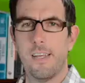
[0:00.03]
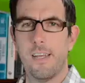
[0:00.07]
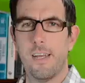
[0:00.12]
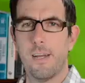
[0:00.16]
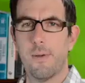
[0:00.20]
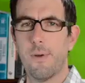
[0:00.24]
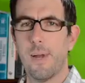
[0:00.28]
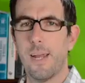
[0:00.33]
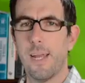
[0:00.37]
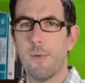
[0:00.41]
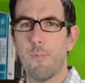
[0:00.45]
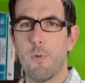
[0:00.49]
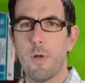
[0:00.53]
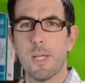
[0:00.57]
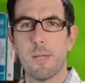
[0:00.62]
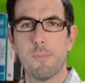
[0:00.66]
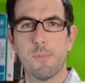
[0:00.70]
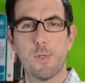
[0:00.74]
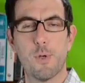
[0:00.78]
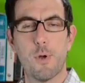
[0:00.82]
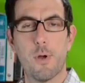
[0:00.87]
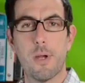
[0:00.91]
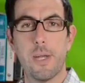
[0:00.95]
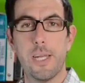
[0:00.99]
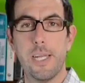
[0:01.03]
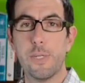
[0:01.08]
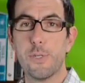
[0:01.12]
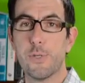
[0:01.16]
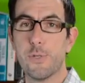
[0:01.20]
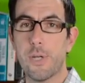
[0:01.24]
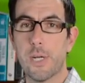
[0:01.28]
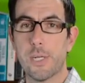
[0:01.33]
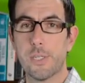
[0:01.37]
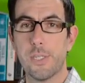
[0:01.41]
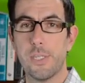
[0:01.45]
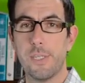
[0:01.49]
All right, welcome to our
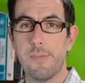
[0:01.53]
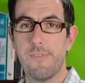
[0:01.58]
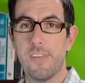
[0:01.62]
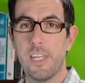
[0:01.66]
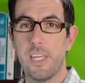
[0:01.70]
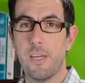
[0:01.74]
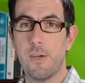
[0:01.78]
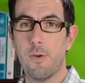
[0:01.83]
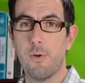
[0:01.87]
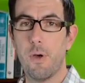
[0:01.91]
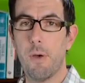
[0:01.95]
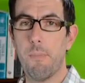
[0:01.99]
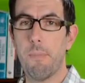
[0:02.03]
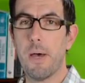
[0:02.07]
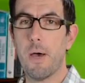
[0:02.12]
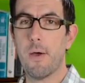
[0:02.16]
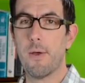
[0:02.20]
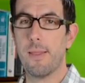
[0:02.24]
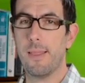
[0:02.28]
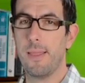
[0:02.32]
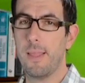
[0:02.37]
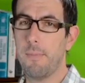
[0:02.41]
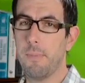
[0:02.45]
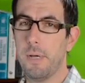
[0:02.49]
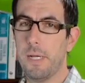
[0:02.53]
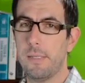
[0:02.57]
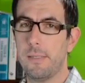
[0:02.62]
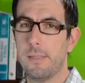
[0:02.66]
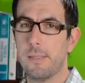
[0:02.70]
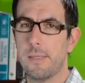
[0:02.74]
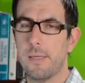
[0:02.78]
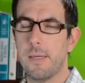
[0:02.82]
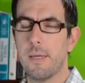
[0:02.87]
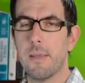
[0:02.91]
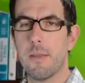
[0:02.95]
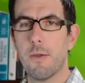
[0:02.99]
introduction video about
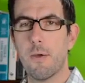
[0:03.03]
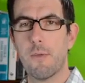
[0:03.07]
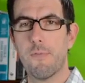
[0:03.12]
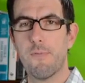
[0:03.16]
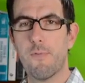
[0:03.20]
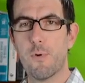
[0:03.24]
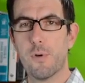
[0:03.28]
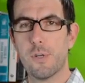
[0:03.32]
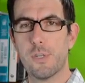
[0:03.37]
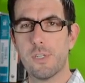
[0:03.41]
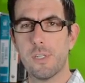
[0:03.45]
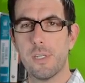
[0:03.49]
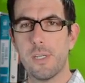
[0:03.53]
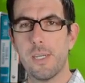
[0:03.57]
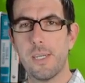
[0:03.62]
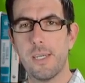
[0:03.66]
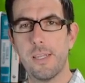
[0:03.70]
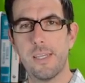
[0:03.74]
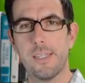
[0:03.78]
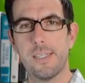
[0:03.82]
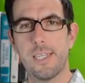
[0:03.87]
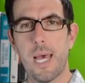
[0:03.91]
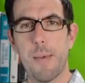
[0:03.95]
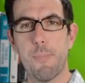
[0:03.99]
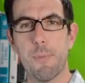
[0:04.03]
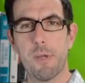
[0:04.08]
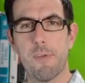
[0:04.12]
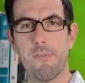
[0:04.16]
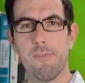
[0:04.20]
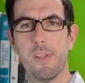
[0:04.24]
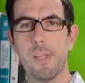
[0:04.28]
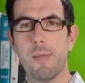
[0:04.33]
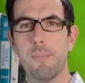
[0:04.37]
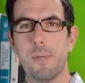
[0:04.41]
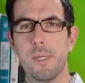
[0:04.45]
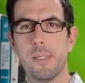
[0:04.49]
limits. Now, unfortunately, the topic of
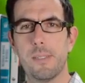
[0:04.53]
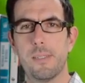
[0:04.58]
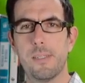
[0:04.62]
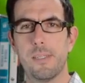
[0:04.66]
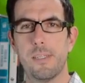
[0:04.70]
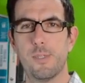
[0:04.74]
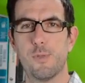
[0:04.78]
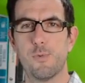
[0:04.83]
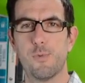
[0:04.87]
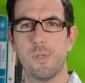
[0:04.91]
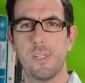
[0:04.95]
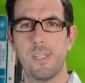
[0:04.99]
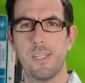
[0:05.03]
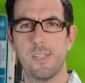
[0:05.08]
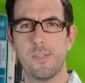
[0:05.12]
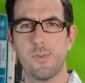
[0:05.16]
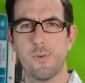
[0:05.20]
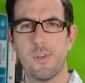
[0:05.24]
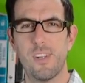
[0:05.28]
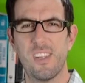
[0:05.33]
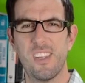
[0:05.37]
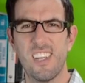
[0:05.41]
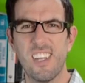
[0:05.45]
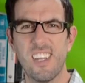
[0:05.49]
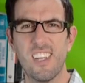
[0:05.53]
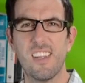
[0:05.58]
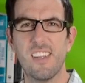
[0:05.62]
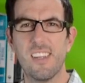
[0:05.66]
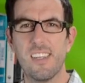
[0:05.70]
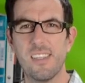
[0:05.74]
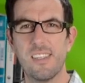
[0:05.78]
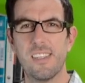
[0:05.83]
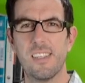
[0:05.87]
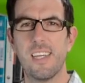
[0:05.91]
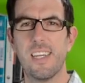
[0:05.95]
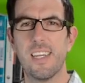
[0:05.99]
limits is really sort of
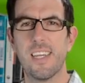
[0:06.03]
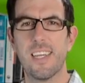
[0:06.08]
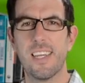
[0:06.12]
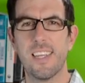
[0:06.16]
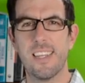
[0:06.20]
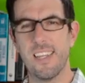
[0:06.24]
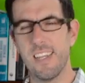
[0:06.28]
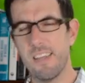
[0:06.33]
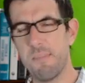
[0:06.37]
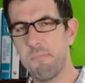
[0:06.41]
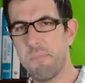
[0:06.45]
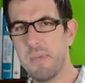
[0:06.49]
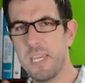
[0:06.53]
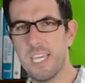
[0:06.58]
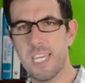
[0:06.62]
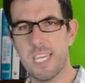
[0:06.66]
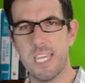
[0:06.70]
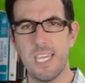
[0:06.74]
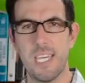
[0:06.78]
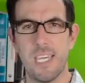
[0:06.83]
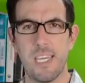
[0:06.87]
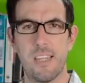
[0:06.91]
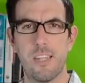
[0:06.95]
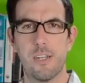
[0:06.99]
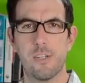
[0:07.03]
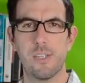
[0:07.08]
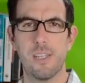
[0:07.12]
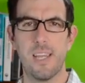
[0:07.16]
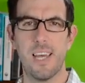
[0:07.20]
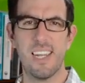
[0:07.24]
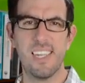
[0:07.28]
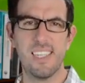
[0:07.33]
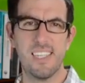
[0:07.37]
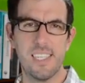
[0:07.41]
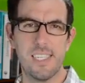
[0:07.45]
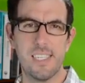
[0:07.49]
legalistic and nitpicky, and there's a
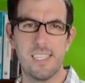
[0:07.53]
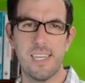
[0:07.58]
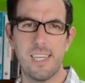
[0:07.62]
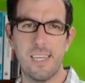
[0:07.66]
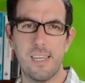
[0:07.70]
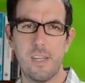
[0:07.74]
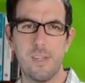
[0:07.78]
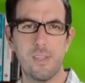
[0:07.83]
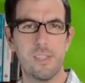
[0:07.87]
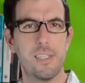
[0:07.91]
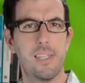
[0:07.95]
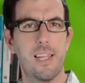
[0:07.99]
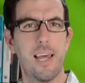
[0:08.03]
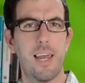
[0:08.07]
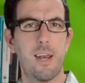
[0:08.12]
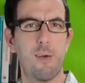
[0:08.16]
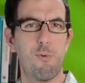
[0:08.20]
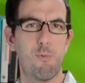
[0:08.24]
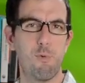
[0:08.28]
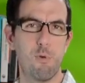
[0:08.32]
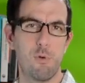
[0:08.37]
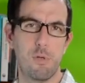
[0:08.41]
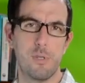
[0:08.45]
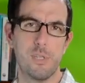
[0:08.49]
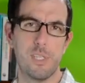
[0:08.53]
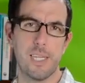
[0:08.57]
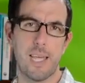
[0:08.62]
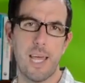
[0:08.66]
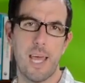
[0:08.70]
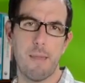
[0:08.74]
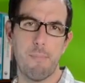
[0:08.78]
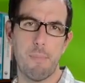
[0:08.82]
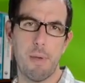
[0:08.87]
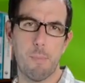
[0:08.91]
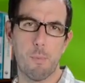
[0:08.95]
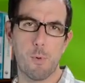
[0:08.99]
lot of details and a lot of rules you
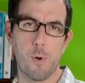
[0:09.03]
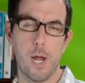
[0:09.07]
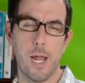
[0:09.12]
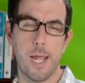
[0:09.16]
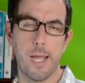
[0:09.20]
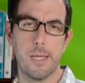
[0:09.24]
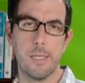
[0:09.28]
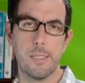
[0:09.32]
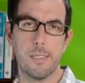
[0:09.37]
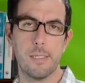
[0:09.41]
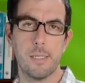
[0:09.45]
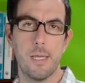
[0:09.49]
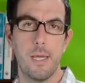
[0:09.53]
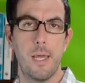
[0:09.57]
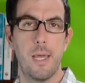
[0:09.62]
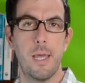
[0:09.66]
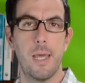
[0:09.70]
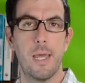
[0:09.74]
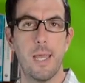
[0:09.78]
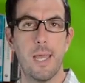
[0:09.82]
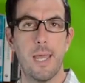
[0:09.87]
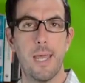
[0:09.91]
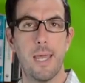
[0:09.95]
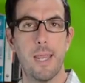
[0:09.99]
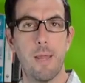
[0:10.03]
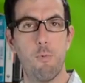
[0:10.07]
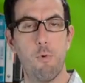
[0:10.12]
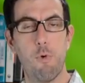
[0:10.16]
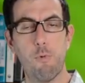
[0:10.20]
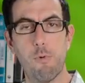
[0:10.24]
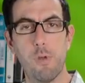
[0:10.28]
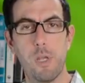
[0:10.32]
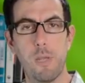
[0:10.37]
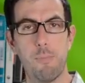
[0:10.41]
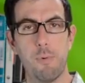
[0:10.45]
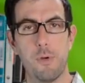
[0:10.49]
got to memorize. And I
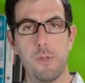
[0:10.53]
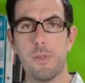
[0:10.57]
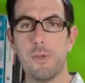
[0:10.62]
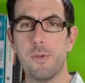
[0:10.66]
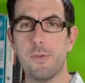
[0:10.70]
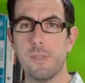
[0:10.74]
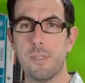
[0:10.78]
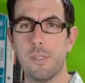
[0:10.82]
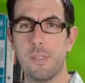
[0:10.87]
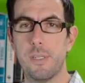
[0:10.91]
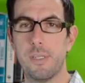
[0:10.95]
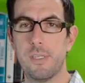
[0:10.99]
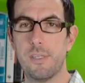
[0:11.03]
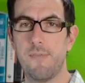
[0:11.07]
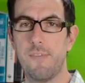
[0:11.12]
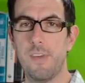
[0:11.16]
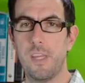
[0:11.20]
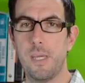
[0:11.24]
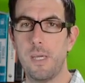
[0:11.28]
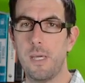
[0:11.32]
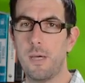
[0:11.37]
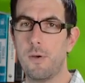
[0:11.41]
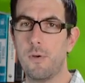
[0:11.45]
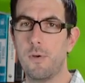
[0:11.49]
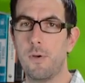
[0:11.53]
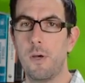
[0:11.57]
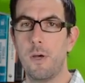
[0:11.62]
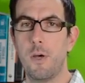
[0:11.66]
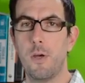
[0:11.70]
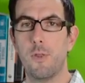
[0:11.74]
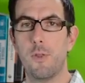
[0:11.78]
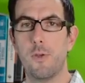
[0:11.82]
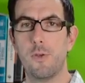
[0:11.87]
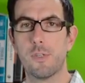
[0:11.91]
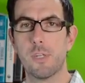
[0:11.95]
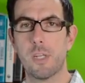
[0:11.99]
won't really put those in this video.
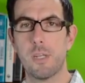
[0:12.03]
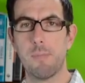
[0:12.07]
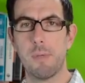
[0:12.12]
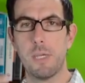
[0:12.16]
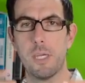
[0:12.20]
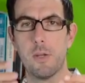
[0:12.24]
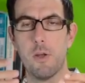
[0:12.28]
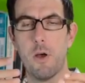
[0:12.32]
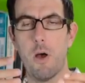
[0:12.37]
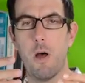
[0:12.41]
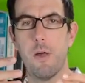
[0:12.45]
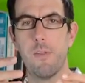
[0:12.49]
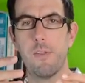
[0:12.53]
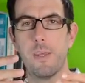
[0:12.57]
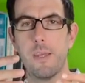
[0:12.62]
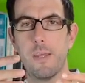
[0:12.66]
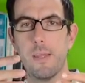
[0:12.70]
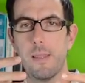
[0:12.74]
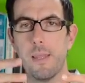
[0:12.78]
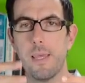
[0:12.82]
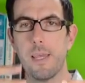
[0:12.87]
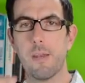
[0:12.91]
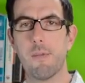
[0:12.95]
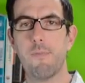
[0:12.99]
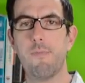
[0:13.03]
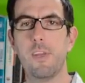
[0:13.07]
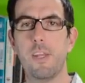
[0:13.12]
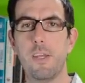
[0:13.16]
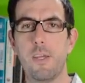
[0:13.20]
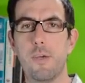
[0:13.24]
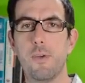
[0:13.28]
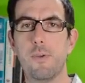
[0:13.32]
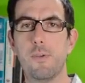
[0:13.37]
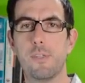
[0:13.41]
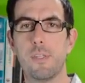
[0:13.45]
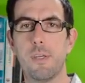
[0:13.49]
Those are going to be in all the later
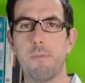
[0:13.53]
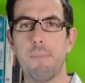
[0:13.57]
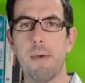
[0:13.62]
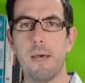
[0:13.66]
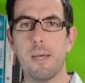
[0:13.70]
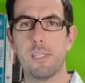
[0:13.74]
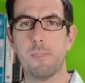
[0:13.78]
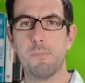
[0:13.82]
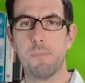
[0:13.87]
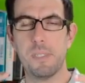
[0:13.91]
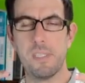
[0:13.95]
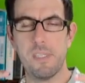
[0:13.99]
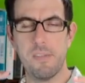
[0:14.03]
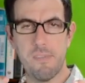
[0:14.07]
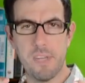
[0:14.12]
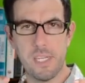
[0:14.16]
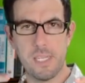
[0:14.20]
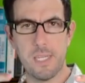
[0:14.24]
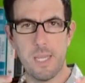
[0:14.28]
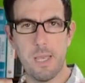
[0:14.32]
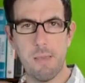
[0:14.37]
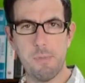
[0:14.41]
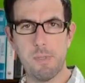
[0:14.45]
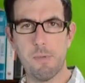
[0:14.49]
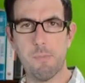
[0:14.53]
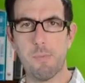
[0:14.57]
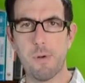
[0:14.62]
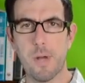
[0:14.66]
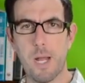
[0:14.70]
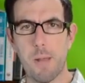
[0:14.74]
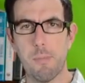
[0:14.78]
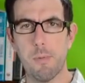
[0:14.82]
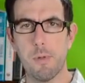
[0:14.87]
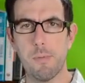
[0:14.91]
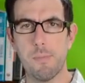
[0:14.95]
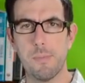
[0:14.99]
videos about specific types of
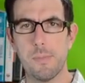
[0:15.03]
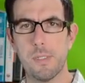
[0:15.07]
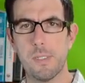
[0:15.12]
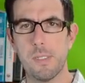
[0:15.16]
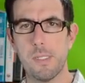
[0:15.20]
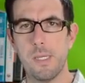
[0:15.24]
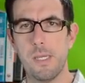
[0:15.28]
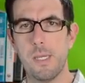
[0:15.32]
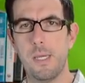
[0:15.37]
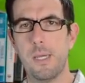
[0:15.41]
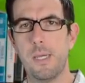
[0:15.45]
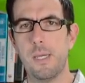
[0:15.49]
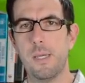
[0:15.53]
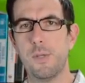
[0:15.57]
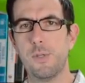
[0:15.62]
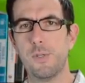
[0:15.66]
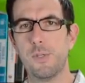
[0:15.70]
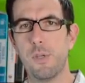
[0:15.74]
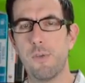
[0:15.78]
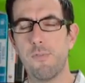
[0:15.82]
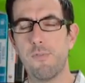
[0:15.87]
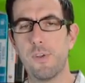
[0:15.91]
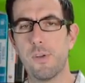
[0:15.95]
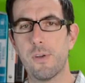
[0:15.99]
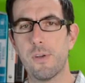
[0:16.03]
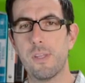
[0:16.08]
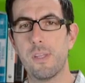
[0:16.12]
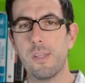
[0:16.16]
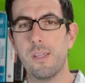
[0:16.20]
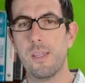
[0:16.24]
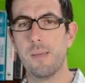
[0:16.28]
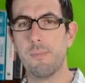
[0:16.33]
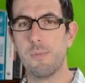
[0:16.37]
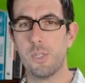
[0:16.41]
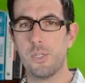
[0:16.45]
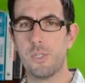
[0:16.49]
problems. So if you're in the
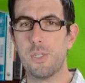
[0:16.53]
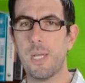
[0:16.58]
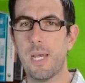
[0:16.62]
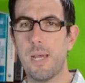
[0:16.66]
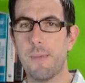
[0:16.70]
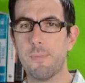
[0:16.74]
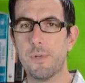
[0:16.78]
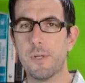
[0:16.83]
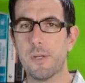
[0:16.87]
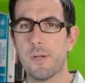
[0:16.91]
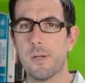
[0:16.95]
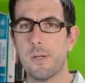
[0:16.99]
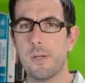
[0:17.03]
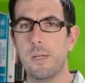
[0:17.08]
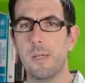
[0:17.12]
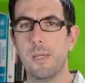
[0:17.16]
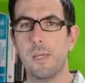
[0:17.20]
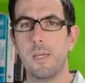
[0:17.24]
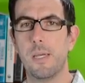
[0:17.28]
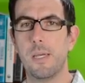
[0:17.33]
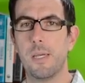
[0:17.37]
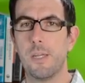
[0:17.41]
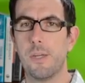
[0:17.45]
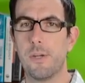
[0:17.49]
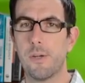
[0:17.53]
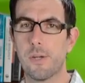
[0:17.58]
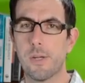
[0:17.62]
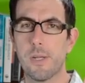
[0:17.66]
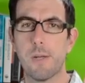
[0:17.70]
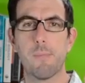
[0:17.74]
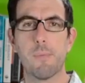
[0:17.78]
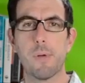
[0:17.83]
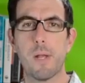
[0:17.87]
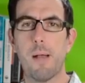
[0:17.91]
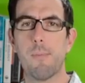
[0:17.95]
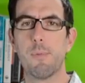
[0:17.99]
limits chapter, you're
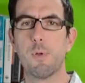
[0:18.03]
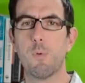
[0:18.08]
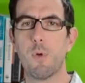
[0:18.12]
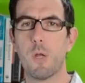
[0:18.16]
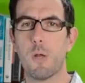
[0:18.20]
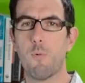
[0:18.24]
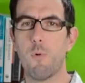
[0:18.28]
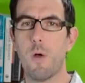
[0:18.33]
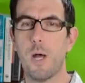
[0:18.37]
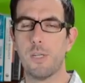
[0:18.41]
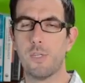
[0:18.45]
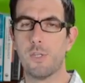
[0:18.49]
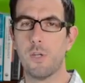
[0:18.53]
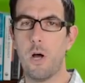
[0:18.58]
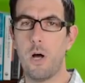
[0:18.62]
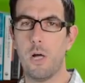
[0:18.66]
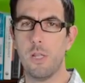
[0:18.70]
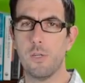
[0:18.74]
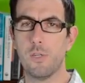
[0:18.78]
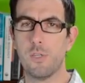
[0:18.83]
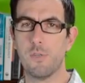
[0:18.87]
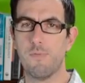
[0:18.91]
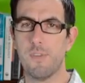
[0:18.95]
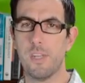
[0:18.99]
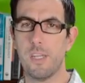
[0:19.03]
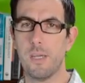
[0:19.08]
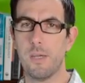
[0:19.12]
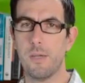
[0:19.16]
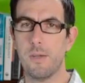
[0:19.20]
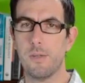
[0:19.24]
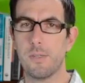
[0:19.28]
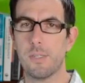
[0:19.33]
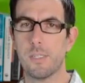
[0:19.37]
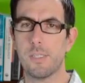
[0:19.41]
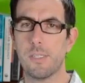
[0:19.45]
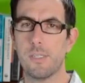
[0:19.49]
going to probably want to watch all those
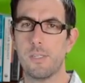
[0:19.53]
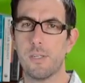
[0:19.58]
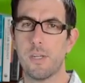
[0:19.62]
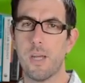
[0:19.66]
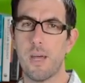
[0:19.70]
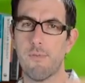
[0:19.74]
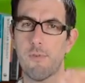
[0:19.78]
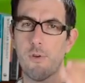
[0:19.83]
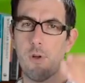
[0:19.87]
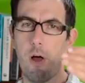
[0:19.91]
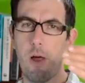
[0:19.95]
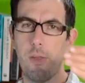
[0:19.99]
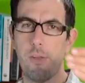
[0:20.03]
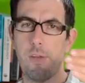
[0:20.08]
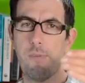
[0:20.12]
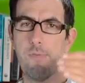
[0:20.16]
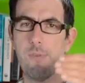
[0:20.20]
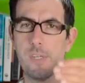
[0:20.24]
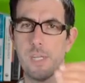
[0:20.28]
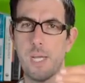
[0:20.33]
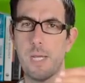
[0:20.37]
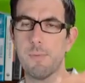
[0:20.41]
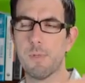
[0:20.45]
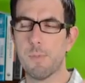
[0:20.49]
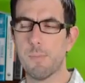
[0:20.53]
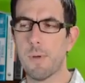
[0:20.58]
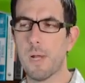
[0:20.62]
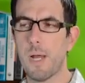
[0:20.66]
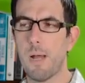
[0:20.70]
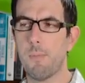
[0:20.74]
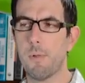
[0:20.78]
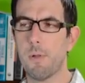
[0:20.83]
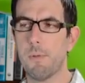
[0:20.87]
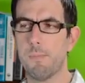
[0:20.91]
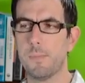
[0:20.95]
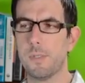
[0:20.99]
videos because it'll cover all the different types of
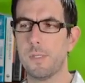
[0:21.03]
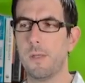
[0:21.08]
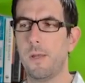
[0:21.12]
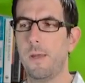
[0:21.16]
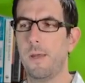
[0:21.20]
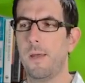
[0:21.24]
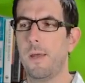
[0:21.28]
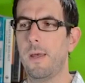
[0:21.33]
problems.